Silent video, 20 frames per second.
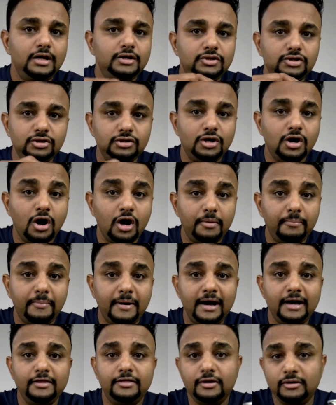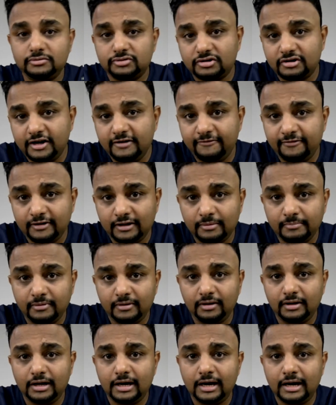Do not buy those
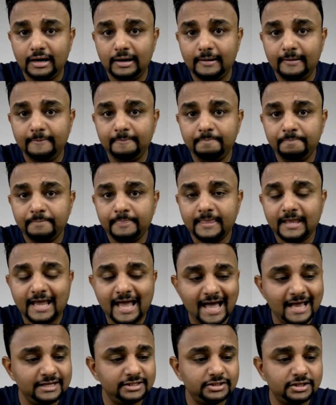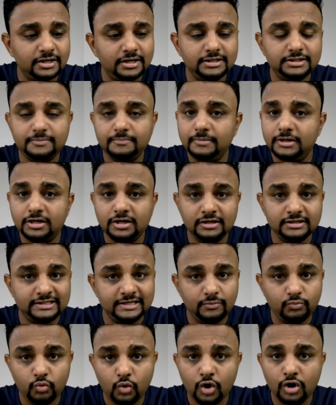refillable canisters because it
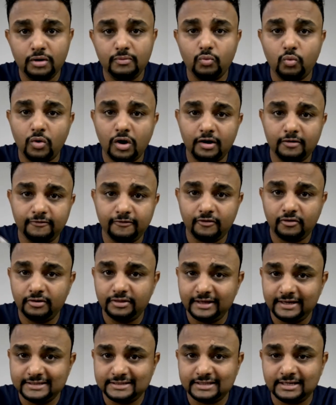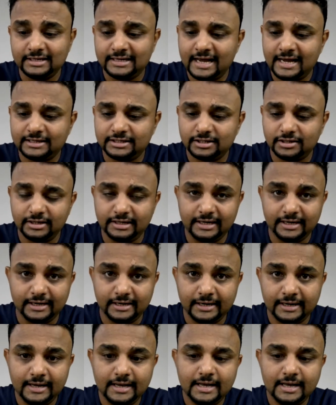won't work for this connector here.